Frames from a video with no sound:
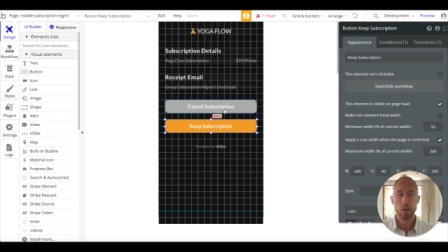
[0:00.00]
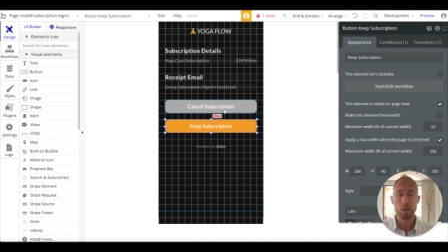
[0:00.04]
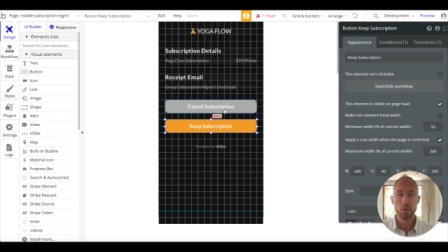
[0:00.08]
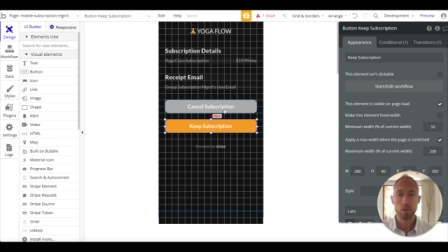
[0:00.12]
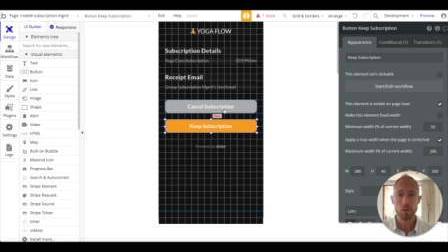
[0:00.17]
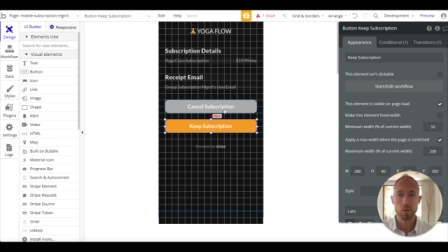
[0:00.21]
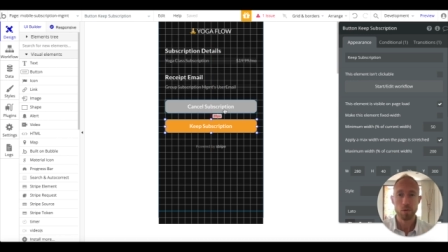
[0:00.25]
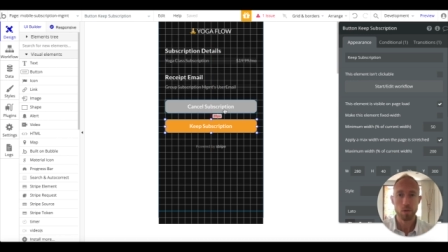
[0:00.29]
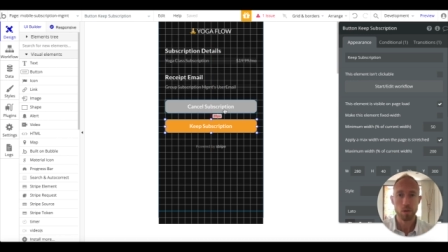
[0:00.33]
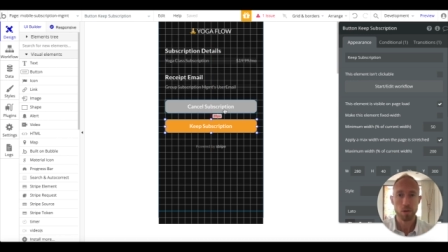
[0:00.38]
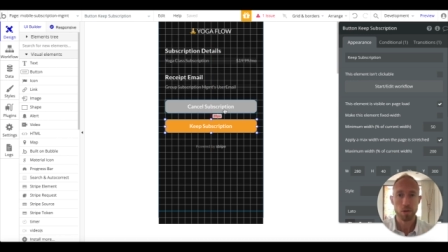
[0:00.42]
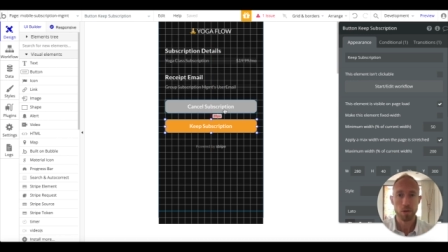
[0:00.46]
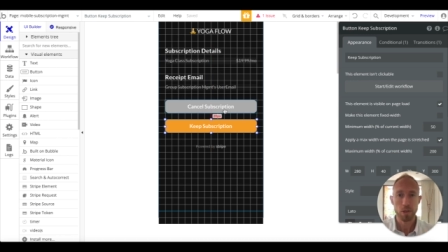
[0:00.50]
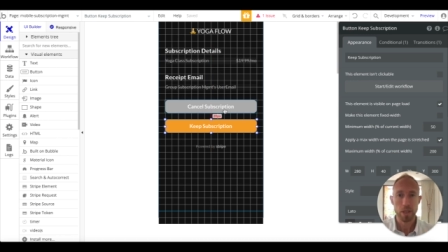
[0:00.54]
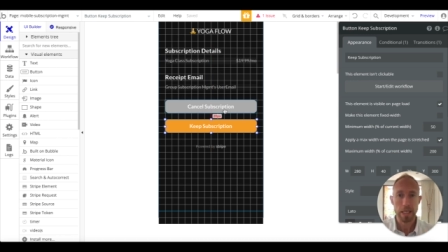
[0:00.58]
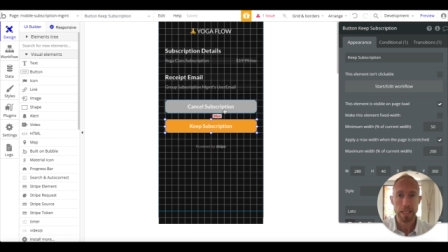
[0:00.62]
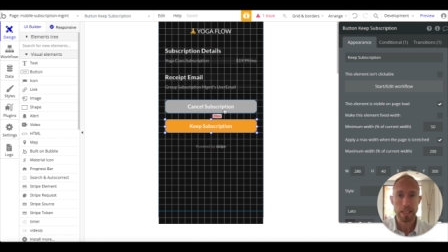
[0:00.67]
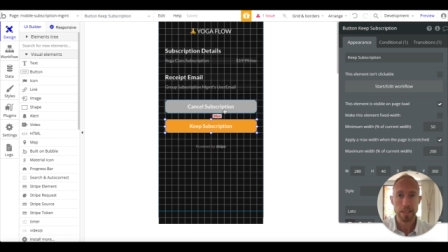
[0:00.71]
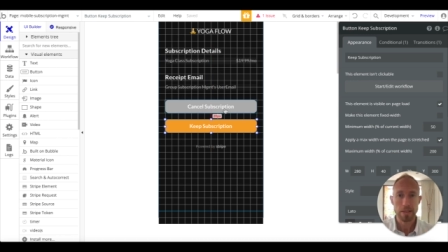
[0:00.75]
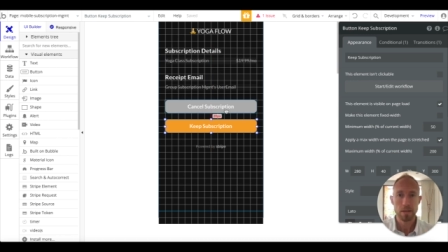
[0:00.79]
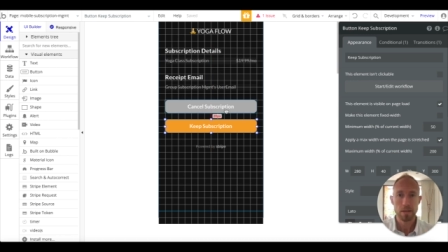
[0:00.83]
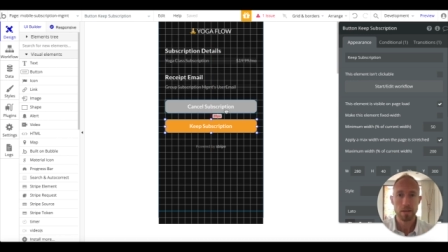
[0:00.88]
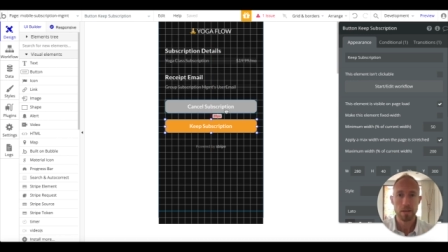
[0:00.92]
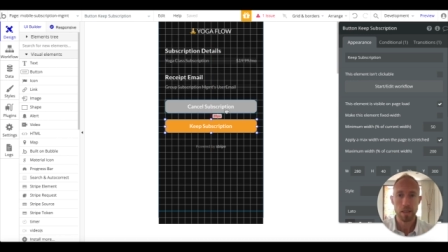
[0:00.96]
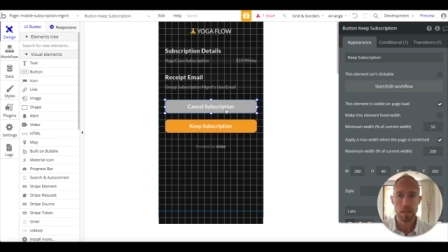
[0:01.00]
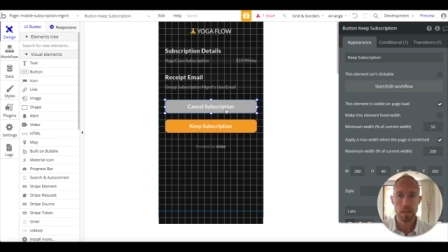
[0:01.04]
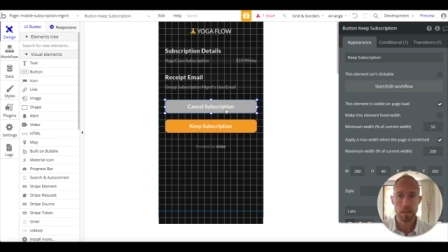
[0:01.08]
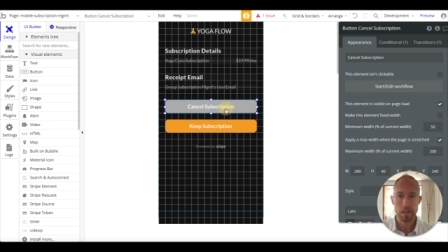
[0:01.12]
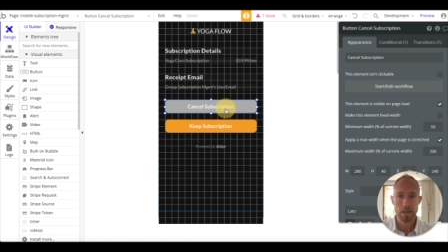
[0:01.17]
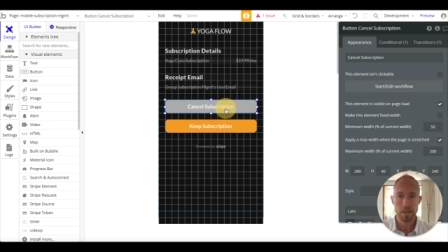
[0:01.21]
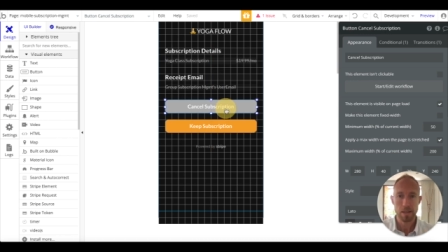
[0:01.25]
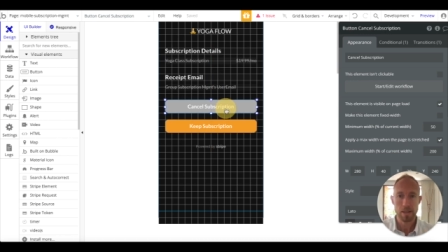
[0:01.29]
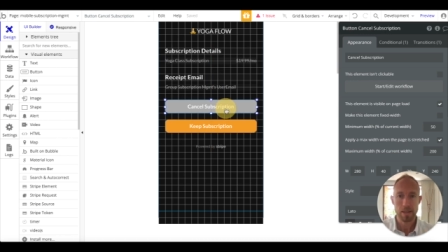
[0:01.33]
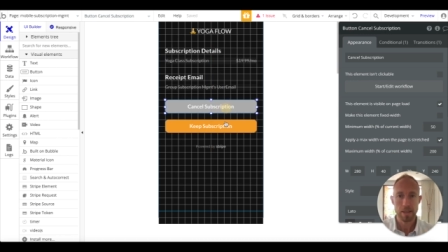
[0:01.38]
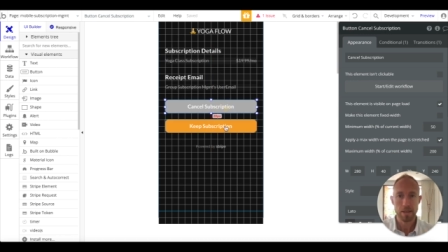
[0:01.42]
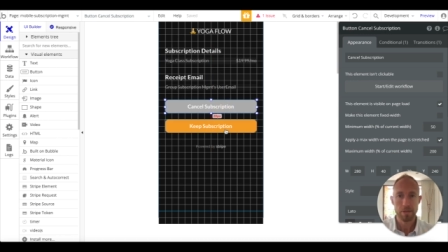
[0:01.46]
which we'll create
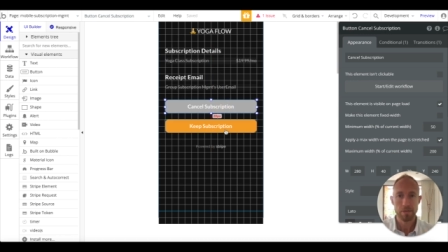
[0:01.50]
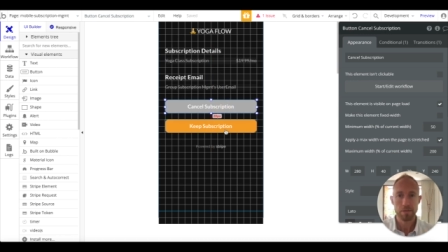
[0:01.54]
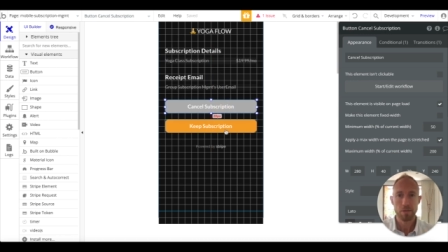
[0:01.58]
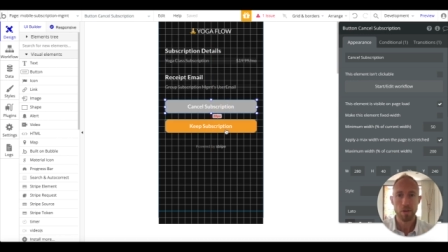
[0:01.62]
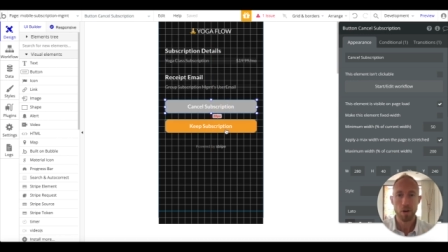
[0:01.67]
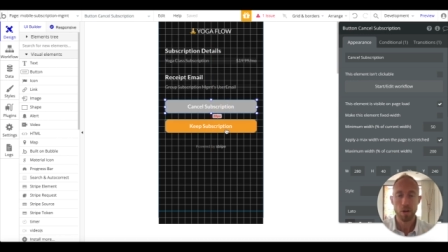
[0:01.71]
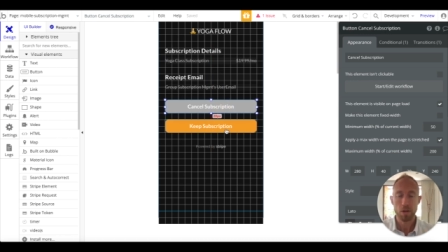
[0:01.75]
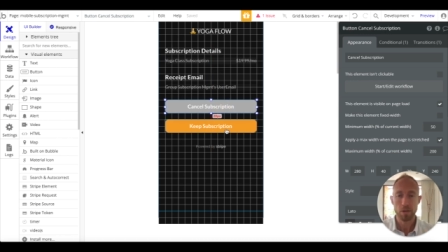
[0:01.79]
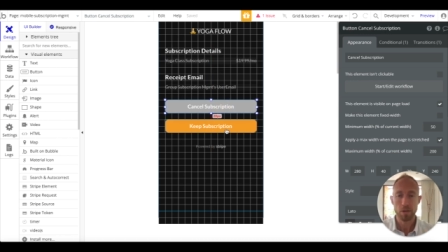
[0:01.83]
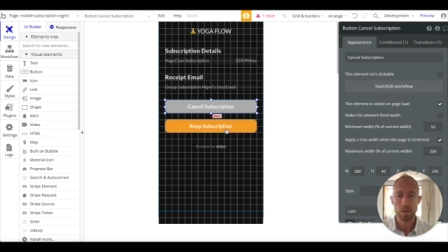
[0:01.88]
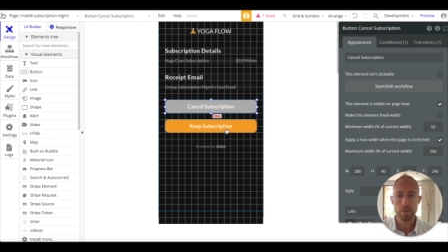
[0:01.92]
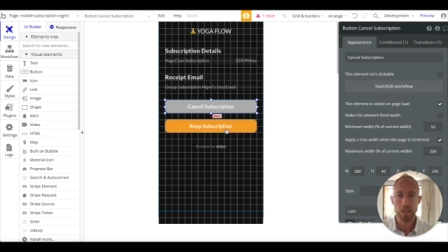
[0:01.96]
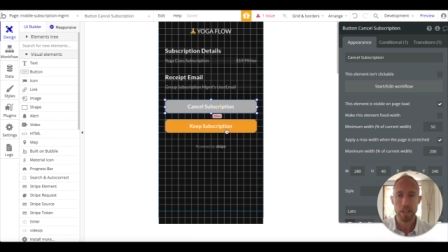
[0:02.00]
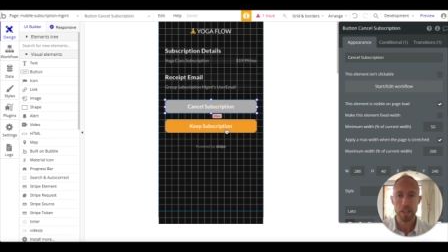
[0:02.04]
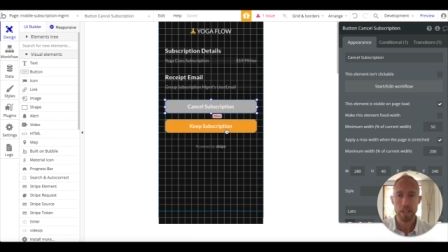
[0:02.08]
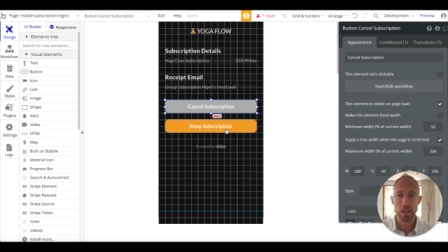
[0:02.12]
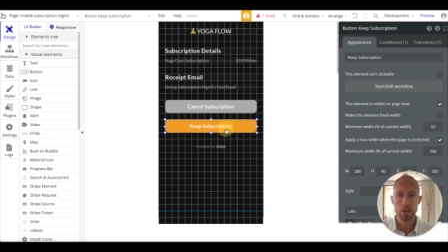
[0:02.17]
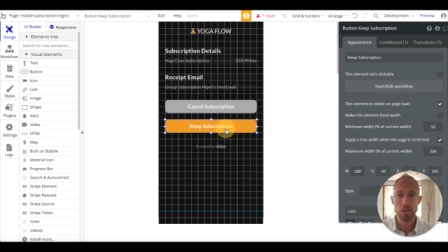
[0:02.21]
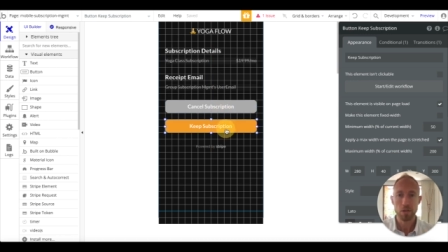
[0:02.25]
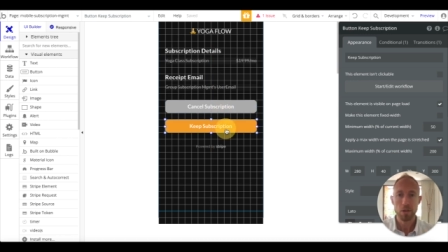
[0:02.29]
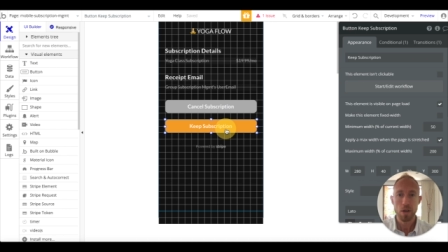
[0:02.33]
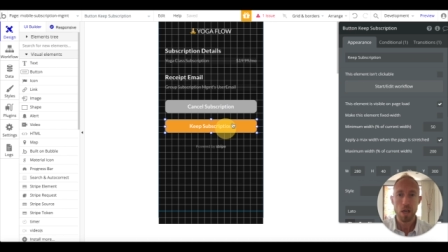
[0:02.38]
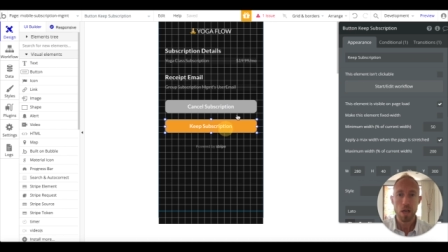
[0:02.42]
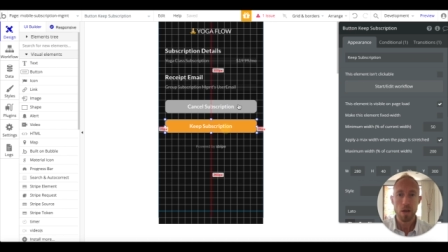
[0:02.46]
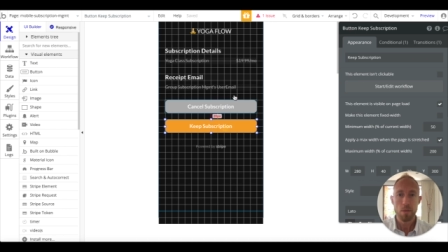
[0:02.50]
in the following video.